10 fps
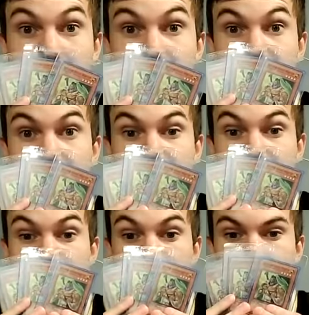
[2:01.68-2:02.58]
copies
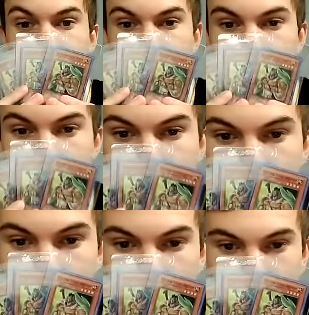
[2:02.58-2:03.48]
of Elemental
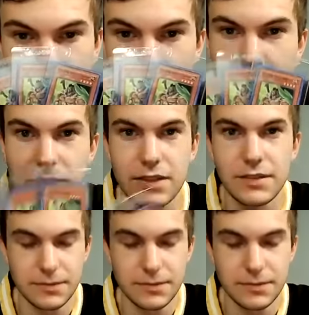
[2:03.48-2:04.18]
Hero Wildheart.